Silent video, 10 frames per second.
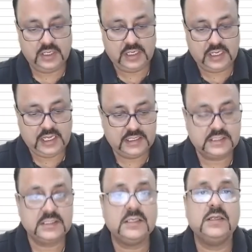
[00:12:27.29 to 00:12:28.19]

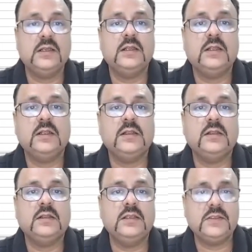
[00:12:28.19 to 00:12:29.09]
Else
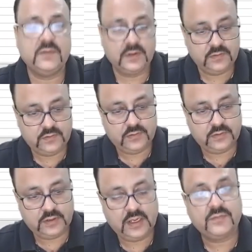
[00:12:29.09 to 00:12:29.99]
this value
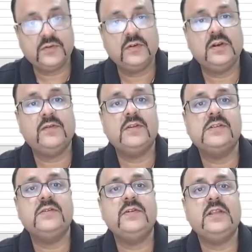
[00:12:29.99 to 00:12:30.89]
absolute referencing
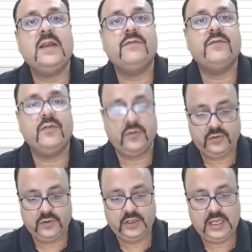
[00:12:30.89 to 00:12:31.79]
with F4,
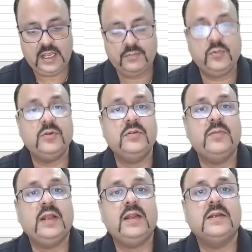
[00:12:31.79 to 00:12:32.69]
and put the
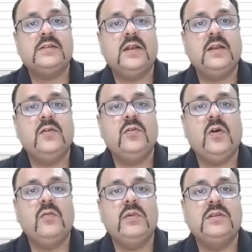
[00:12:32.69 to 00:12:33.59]
brackets. I don't know how
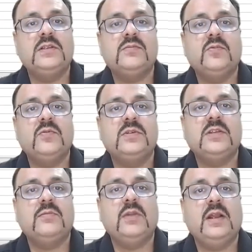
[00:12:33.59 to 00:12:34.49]
many, just put me
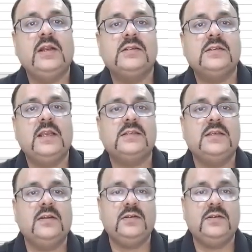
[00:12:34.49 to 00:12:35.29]
some brackets extra.